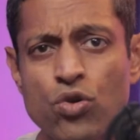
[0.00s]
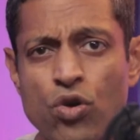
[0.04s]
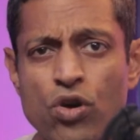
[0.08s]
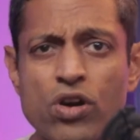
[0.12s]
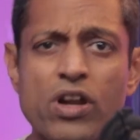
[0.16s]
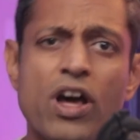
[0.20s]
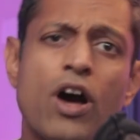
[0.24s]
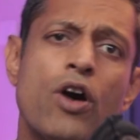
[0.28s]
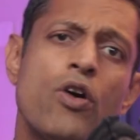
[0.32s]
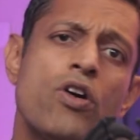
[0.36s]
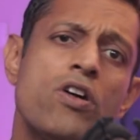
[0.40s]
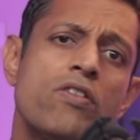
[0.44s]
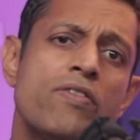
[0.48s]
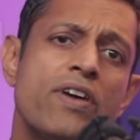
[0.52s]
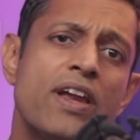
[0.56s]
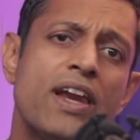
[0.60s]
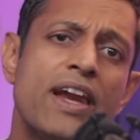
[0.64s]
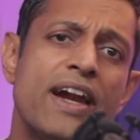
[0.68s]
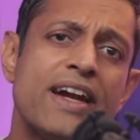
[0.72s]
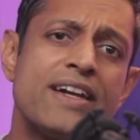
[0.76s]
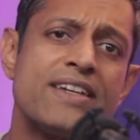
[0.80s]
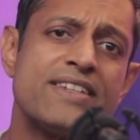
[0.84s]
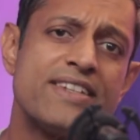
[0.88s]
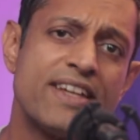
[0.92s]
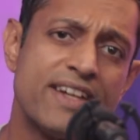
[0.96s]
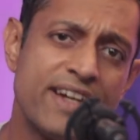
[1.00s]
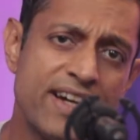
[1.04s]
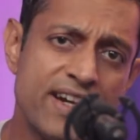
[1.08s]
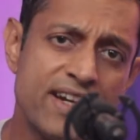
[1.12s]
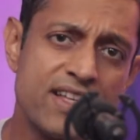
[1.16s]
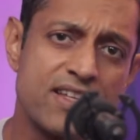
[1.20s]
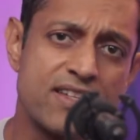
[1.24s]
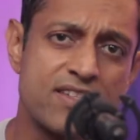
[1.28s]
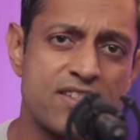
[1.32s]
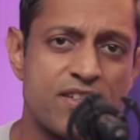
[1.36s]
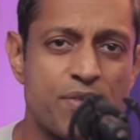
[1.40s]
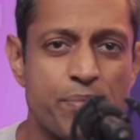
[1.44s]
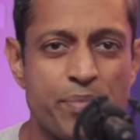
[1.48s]
not, however, let
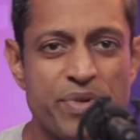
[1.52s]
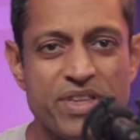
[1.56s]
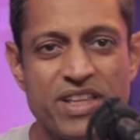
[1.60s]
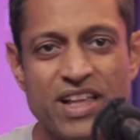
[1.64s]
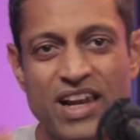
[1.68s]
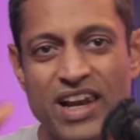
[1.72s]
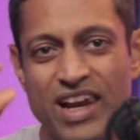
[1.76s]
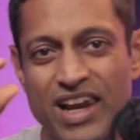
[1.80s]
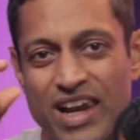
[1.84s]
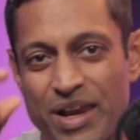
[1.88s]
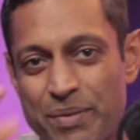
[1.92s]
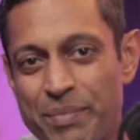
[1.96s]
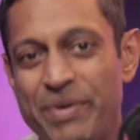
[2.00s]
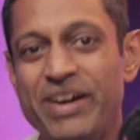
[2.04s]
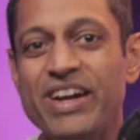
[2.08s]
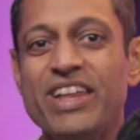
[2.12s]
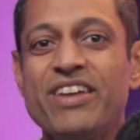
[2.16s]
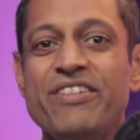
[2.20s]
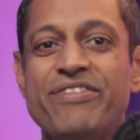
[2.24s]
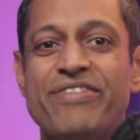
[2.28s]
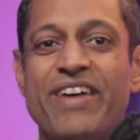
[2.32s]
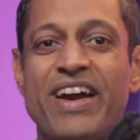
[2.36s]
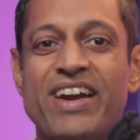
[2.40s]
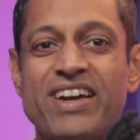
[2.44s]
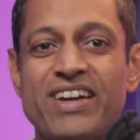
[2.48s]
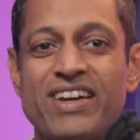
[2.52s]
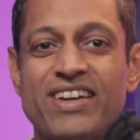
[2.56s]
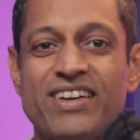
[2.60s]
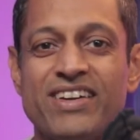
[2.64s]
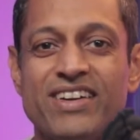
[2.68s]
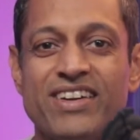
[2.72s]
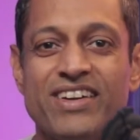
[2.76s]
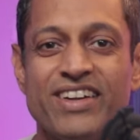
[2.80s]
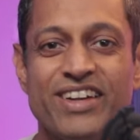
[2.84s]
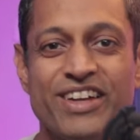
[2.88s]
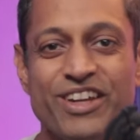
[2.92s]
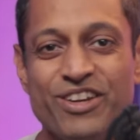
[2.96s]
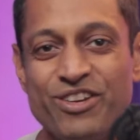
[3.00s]
genetics be the limiting factor
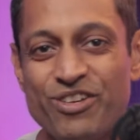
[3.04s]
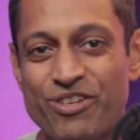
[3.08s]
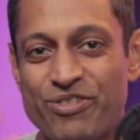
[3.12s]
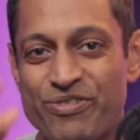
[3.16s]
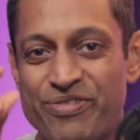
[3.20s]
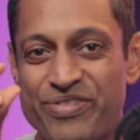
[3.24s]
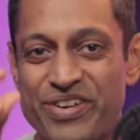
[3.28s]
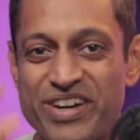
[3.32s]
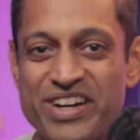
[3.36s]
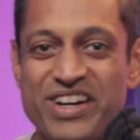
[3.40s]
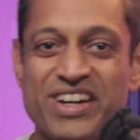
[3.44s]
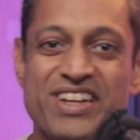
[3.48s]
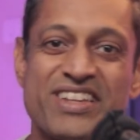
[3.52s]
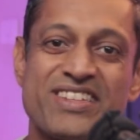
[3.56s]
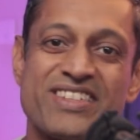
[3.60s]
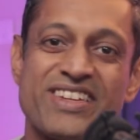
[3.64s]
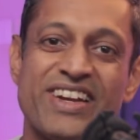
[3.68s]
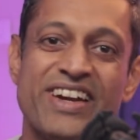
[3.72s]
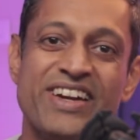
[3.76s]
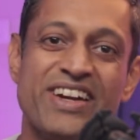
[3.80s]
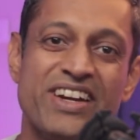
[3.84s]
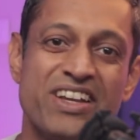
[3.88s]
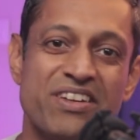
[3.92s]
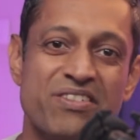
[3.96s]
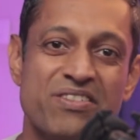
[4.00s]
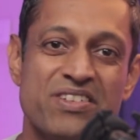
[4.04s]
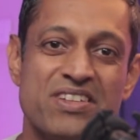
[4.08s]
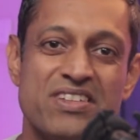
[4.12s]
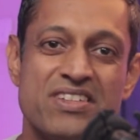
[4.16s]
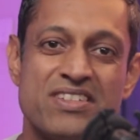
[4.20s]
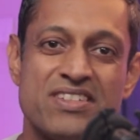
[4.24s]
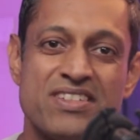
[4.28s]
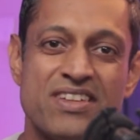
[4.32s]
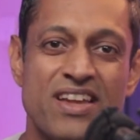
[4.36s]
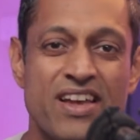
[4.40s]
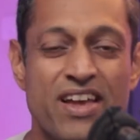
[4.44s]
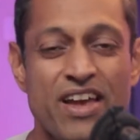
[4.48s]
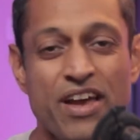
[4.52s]
in your fitness
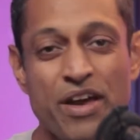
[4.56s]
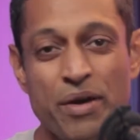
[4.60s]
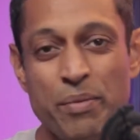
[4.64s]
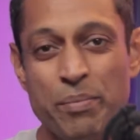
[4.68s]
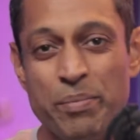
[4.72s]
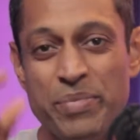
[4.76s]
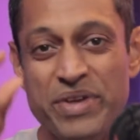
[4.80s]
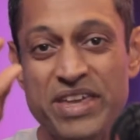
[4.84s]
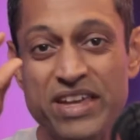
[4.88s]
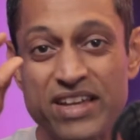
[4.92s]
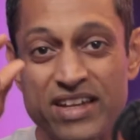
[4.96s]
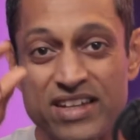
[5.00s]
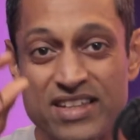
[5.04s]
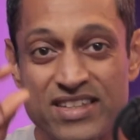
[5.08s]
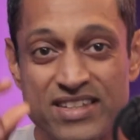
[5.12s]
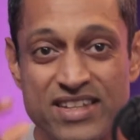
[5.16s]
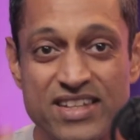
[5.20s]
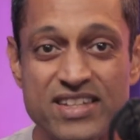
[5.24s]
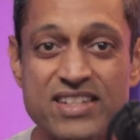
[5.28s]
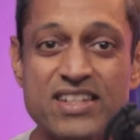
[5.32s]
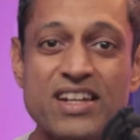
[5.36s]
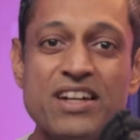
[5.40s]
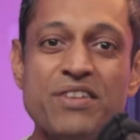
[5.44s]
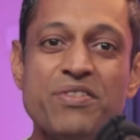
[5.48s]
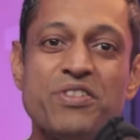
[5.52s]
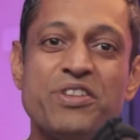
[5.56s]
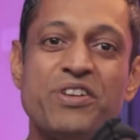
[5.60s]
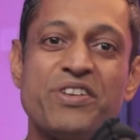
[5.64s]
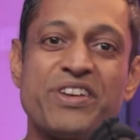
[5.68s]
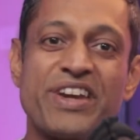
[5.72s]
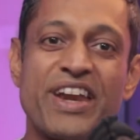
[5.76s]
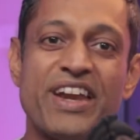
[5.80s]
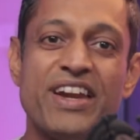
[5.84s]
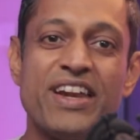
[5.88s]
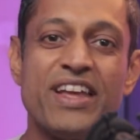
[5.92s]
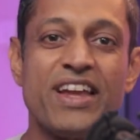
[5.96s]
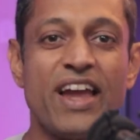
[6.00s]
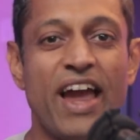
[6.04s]
endeavors. Be consistent with your
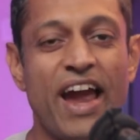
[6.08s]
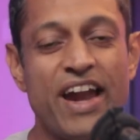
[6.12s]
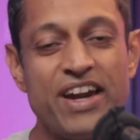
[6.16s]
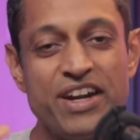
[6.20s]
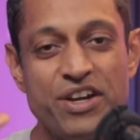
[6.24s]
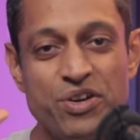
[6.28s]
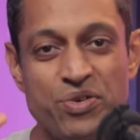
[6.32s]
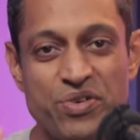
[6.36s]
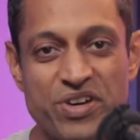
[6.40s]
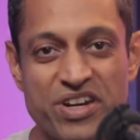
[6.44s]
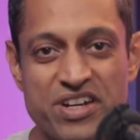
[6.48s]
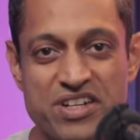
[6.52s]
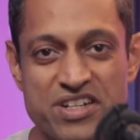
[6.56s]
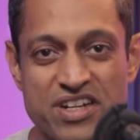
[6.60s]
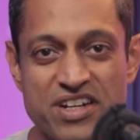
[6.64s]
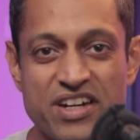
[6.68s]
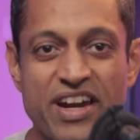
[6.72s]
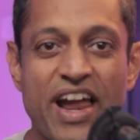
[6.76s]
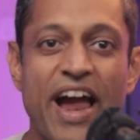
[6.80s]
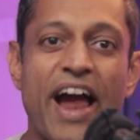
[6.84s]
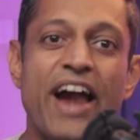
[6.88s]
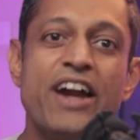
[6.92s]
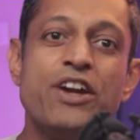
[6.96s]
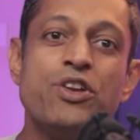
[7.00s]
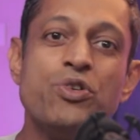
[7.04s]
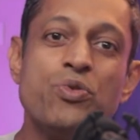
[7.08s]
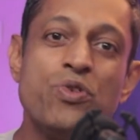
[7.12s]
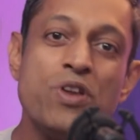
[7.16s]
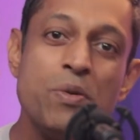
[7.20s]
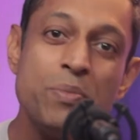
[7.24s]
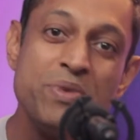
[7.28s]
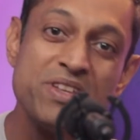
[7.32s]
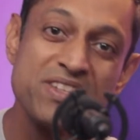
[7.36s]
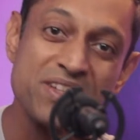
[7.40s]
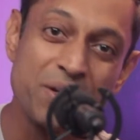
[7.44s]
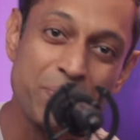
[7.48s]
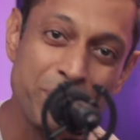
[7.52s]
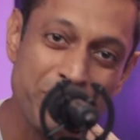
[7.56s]
training and nutrition and you will
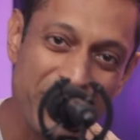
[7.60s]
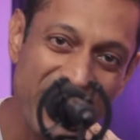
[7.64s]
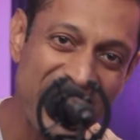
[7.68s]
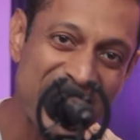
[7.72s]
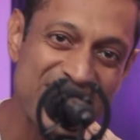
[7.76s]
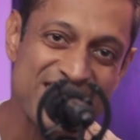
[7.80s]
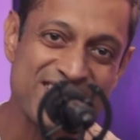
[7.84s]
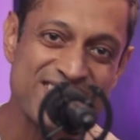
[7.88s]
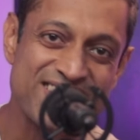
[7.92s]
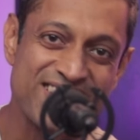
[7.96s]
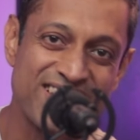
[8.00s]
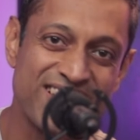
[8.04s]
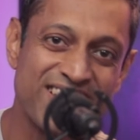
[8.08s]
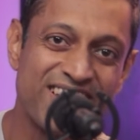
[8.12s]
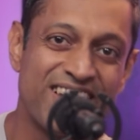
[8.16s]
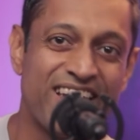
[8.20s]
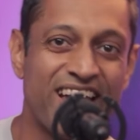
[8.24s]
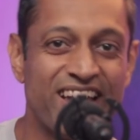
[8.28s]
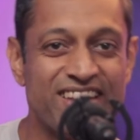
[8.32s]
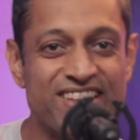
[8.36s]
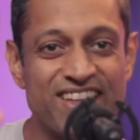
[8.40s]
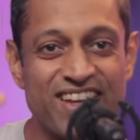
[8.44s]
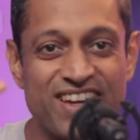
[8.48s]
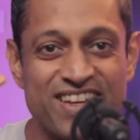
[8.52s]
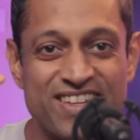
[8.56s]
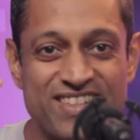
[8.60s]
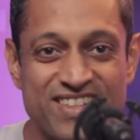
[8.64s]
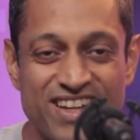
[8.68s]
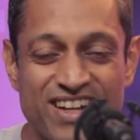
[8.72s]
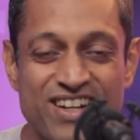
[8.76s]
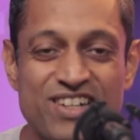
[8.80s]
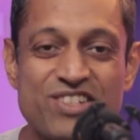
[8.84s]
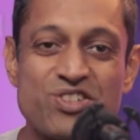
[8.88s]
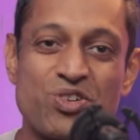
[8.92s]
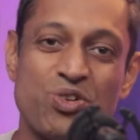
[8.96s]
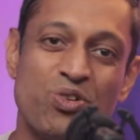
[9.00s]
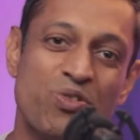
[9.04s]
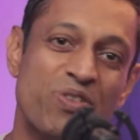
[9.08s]
be surprised at the
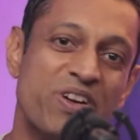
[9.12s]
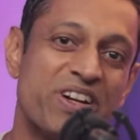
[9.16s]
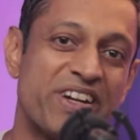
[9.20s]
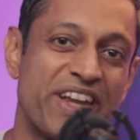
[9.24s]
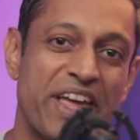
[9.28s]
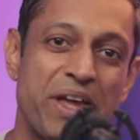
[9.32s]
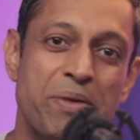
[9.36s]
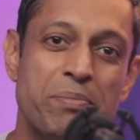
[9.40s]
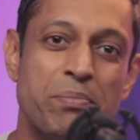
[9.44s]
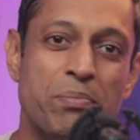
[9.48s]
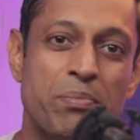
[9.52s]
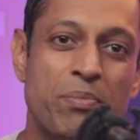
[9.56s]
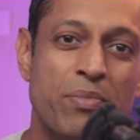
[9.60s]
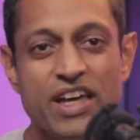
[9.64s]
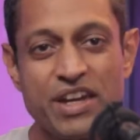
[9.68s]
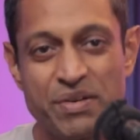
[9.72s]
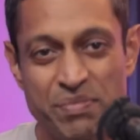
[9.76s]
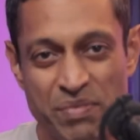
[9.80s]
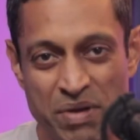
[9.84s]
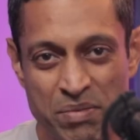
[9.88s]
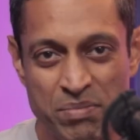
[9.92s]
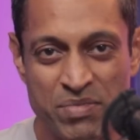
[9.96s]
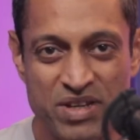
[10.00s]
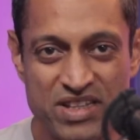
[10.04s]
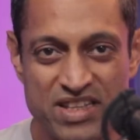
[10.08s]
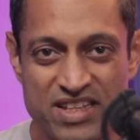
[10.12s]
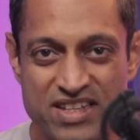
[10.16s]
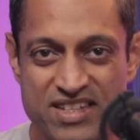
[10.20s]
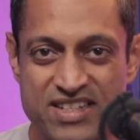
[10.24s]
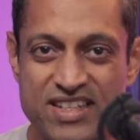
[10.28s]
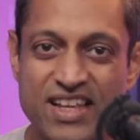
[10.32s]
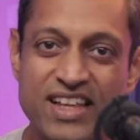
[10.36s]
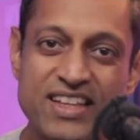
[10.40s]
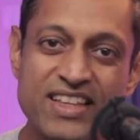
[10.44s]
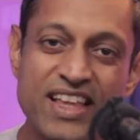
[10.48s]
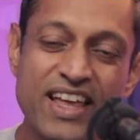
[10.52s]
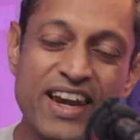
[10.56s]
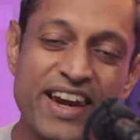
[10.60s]
results over time. Remember this,
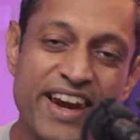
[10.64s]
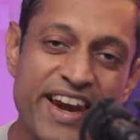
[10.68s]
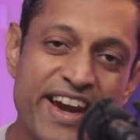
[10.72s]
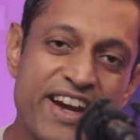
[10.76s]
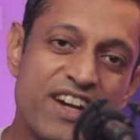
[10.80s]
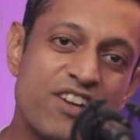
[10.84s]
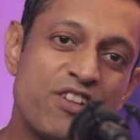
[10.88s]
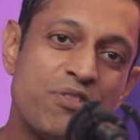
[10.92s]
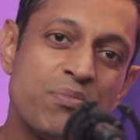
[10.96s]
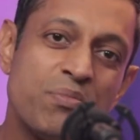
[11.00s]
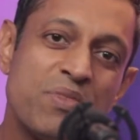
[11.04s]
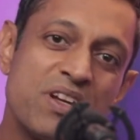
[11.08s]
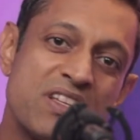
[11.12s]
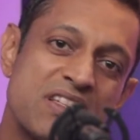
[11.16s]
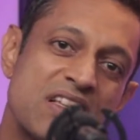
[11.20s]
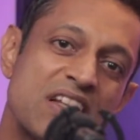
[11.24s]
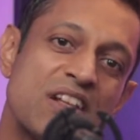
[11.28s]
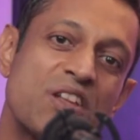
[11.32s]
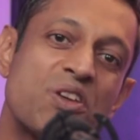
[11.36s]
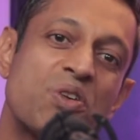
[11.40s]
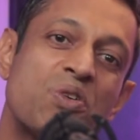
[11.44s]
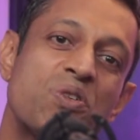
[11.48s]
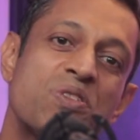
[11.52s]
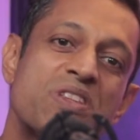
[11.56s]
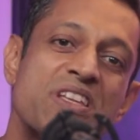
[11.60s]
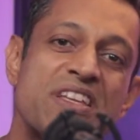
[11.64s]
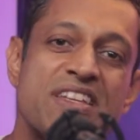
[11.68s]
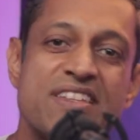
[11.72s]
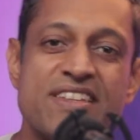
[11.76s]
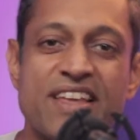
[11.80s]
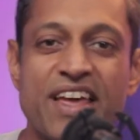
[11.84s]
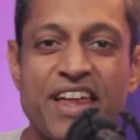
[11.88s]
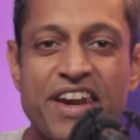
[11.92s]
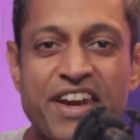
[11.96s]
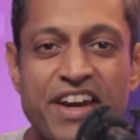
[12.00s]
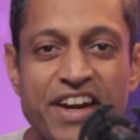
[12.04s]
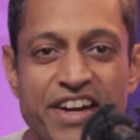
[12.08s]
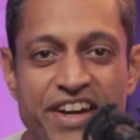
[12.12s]
the rate of muscle growth is
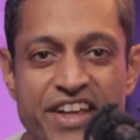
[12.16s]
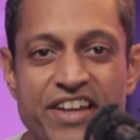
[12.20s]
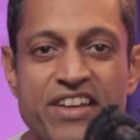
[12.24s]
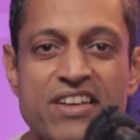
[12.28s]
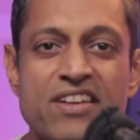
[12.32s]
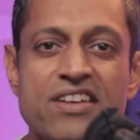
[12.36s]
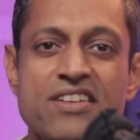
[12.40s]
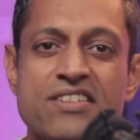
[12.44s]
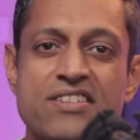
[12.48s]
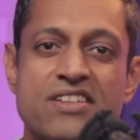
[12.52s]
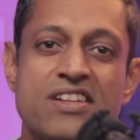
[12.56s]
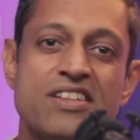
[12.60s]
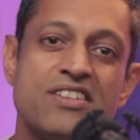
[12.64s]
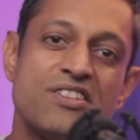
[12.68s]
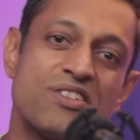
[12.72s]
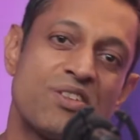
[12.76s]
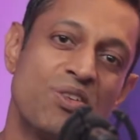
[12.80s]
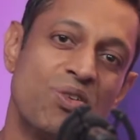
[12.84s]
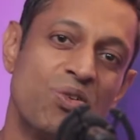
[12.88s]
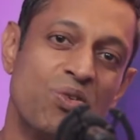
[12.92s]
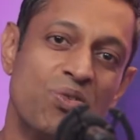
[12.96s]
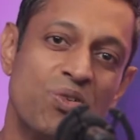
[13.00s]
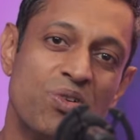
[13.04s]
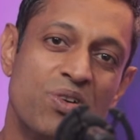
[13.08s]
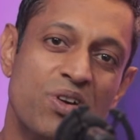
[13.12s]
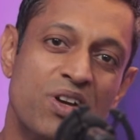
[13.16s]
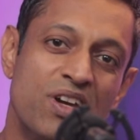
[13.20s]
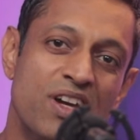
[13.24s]
ridiculously slow.